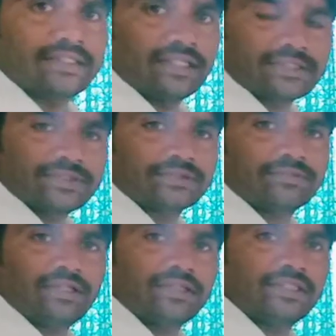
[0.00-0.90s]
cos
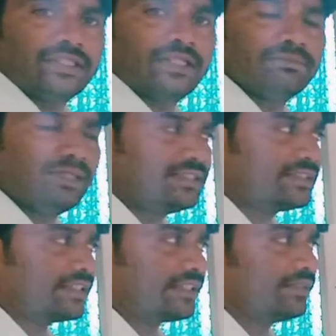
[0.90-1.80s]
square theta by
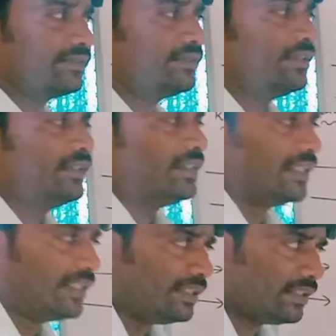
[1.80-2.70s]
C.
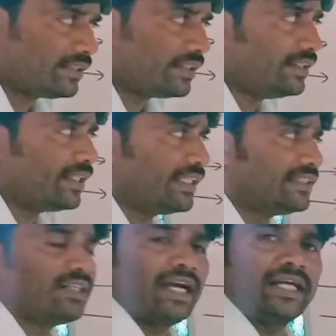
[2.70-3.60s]
A theta
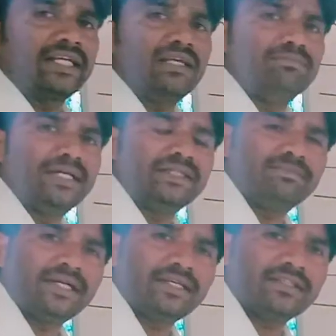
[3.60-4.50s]
is angle
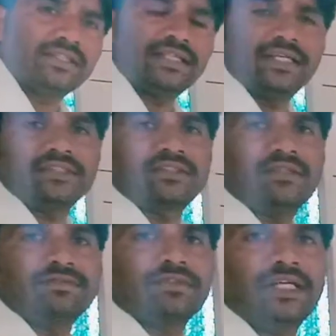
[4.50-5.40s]
made by the direction
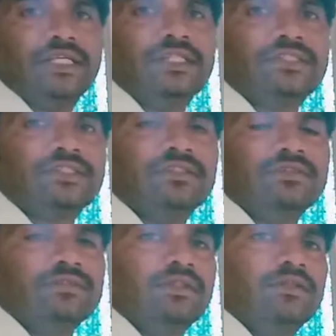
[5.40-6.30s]
of
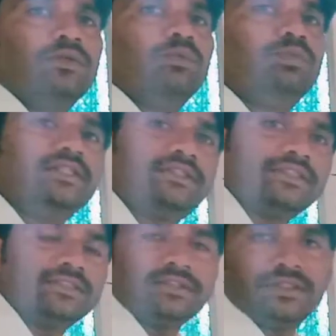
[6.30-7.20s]
radiation with
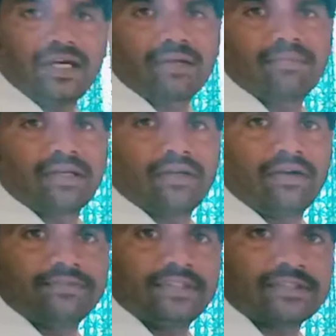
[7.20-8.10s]
normal
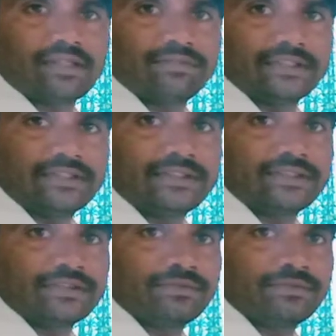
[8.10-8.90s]
of the surface.